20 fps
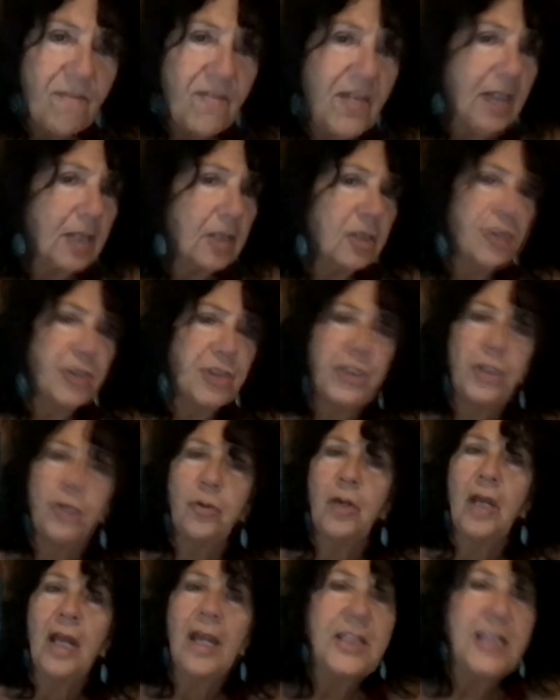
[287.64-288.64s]
failed
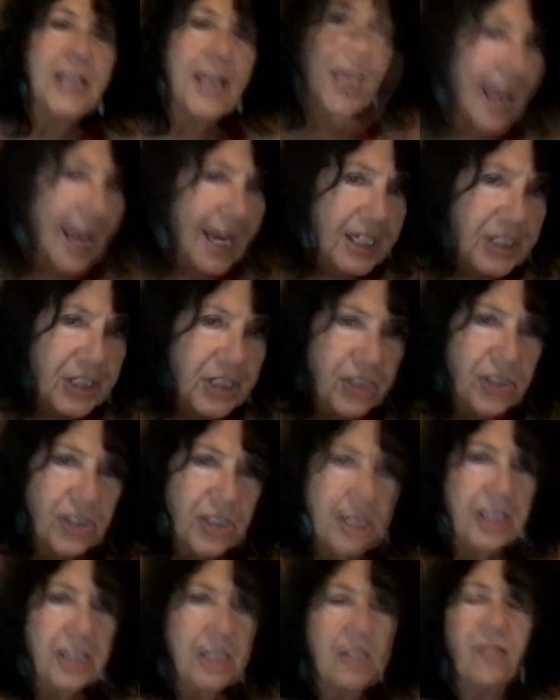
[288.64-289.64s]
you, the
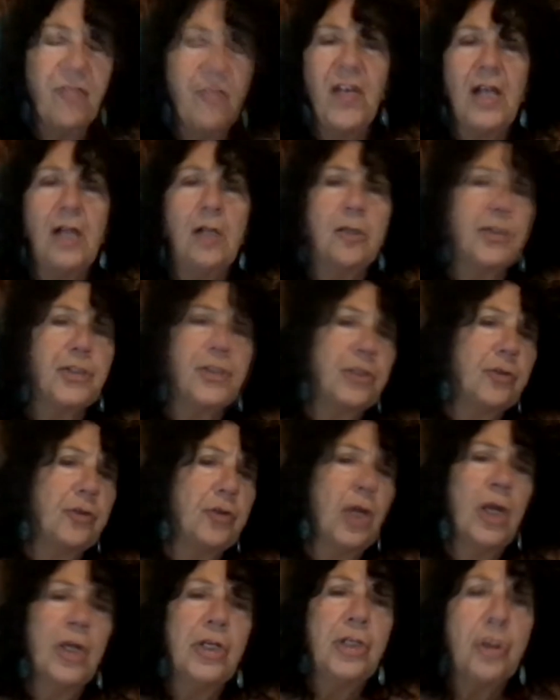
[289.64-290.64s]
agencies failed you,
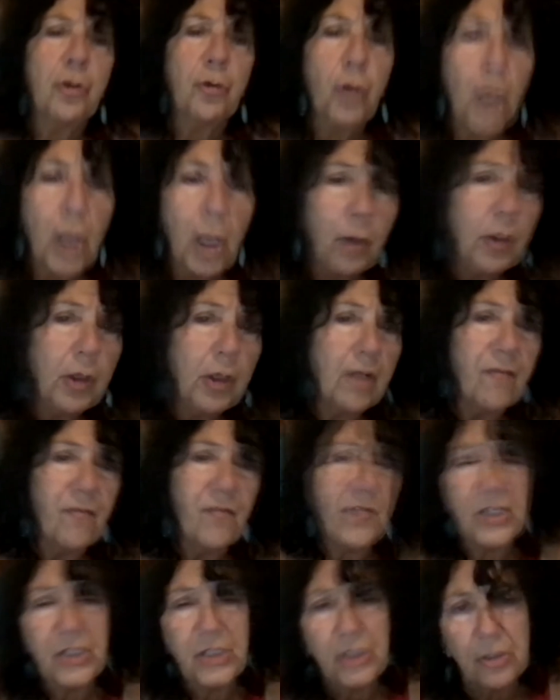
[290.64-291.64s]
your local
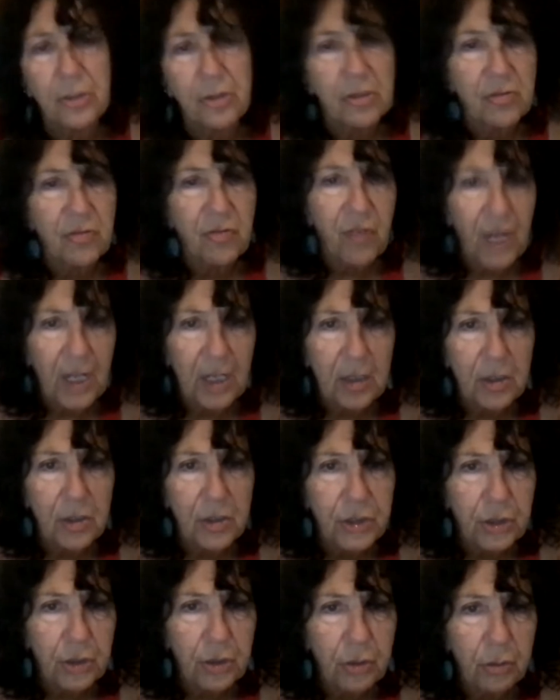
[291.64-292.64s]
officials
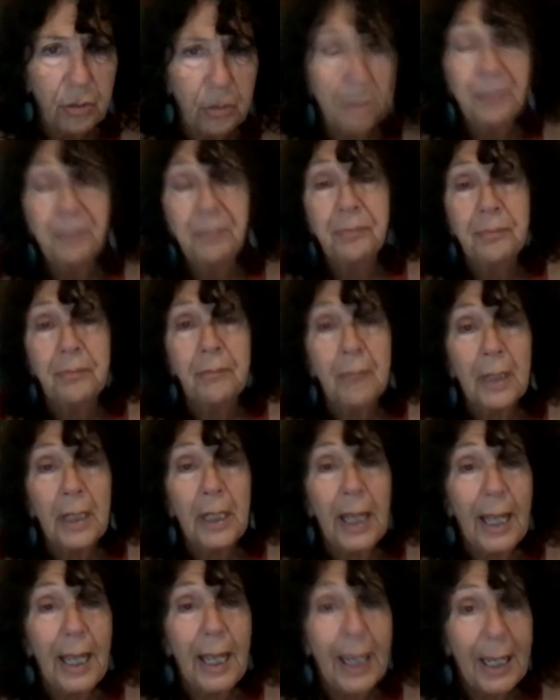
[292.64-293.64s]
failed you.
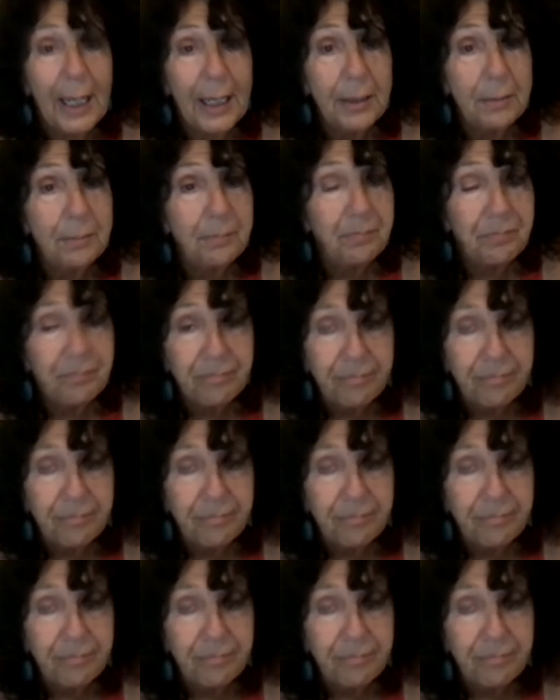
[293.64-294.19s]
And